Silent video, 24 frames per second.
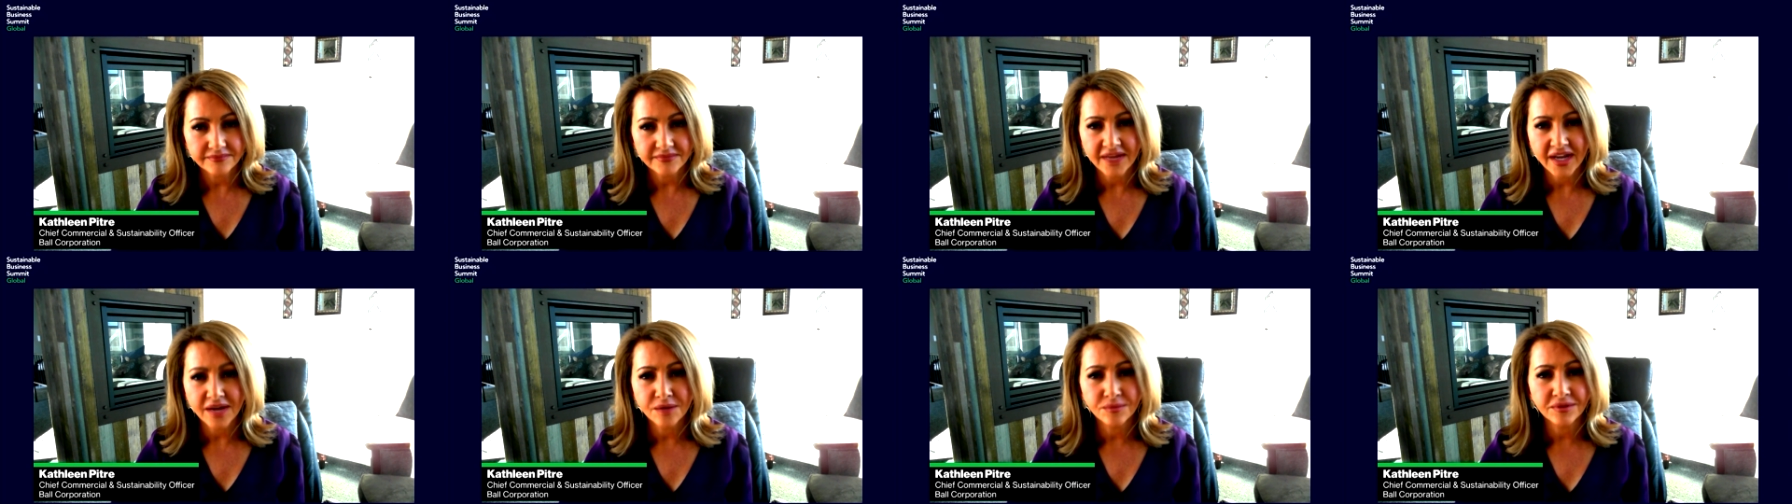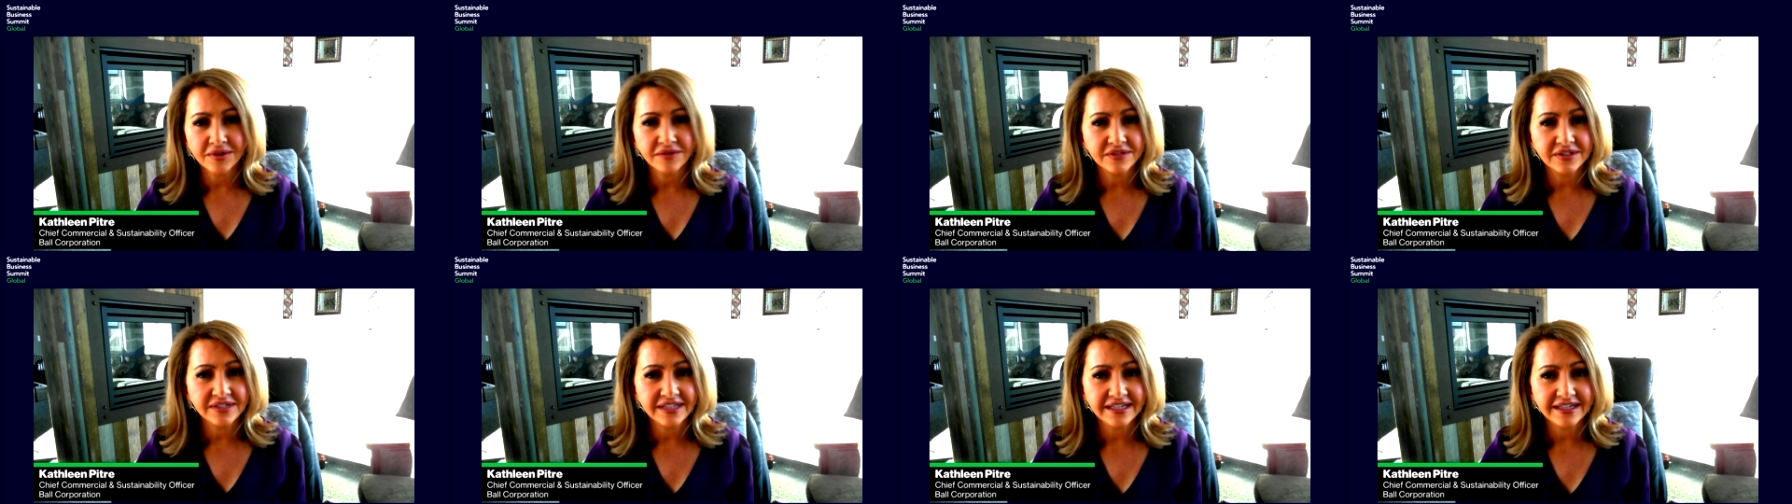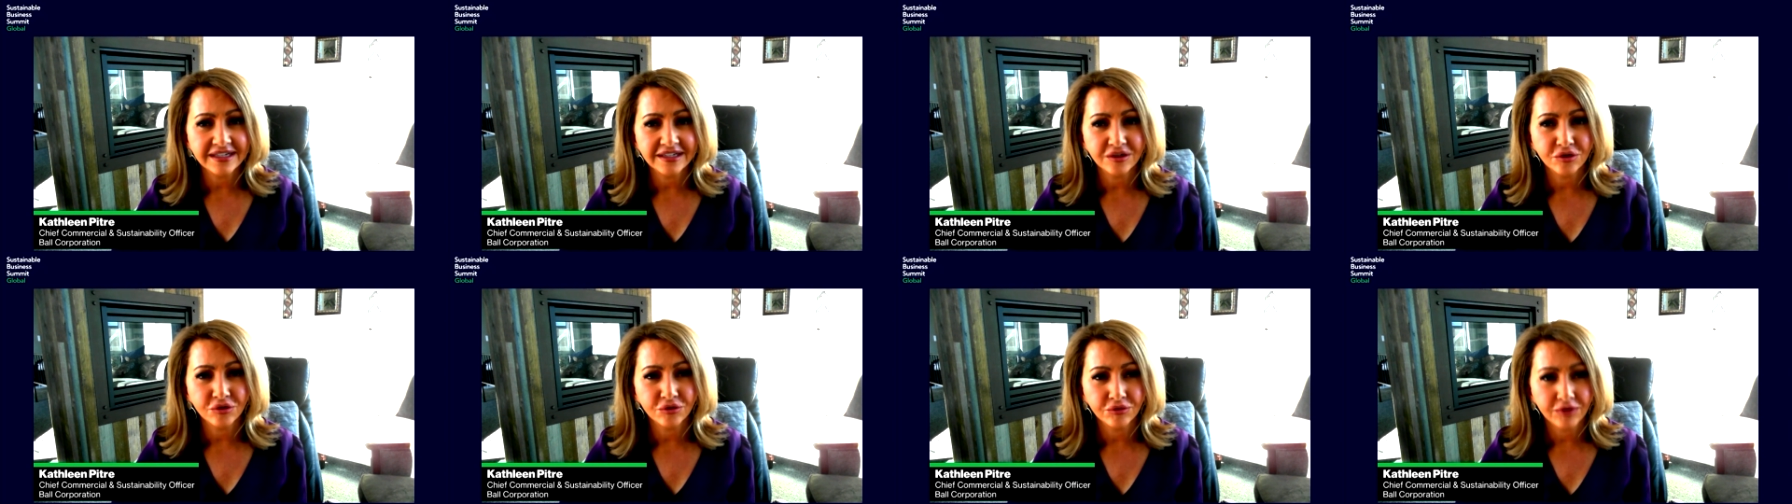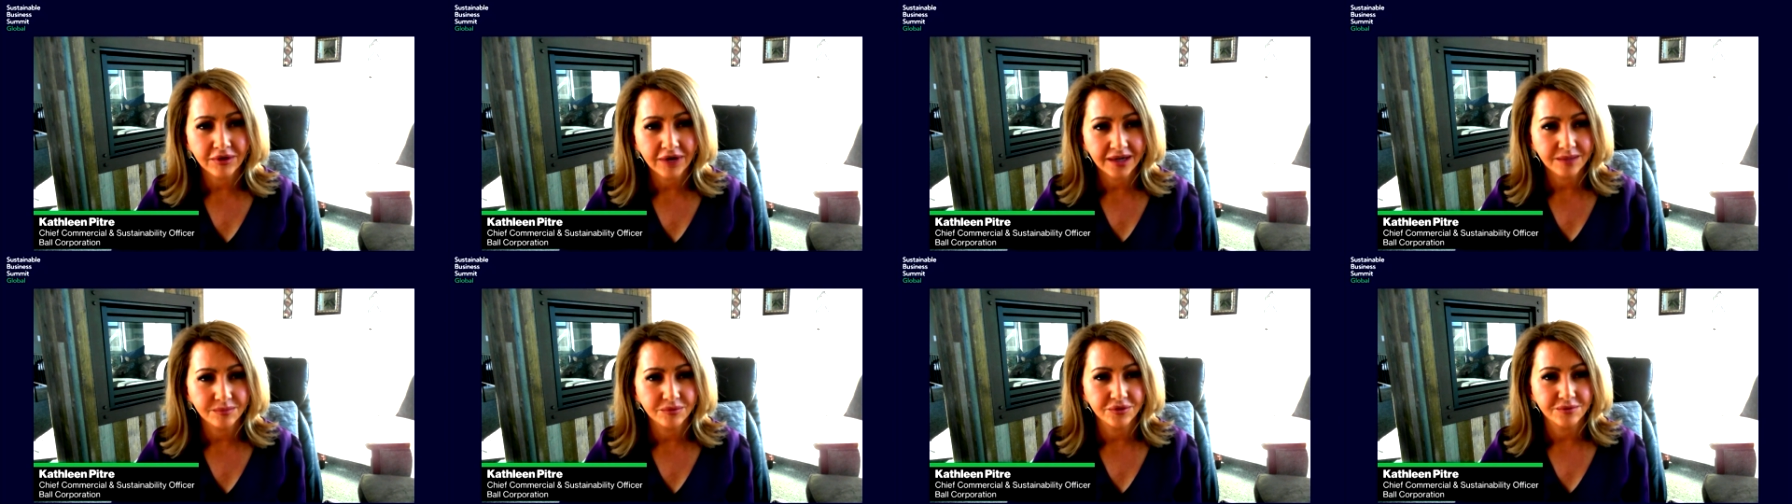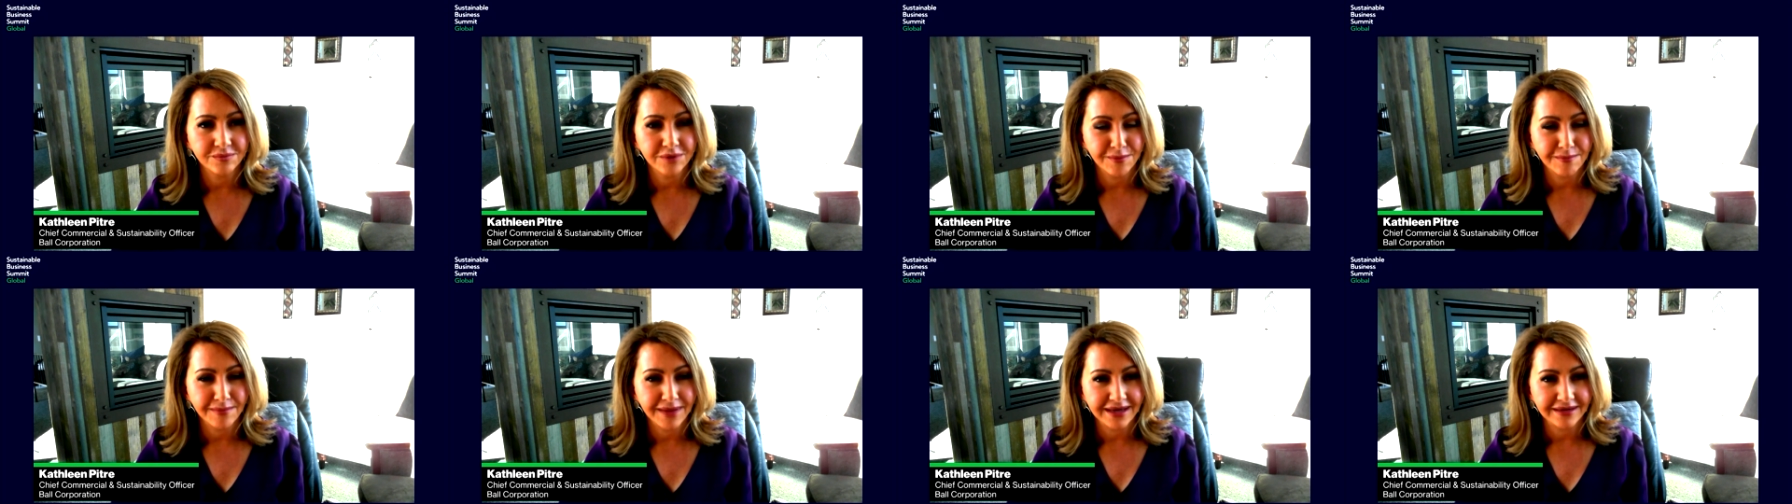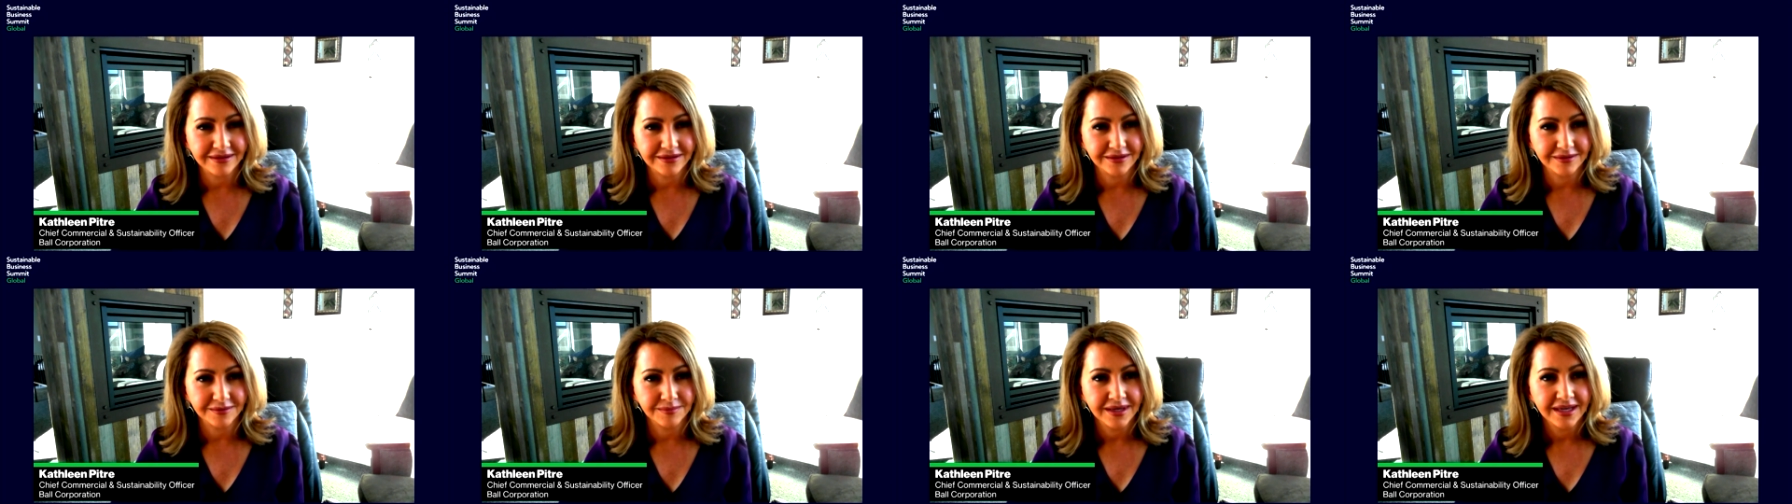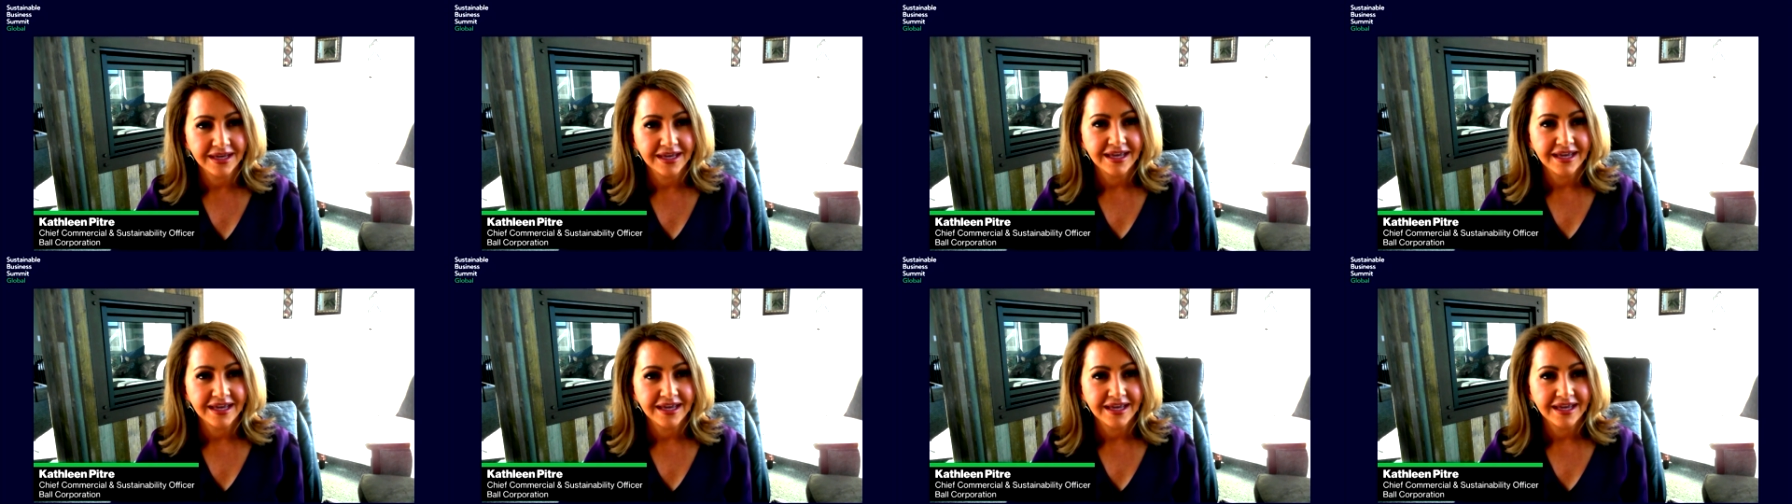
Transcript: And we've seen incredible momentum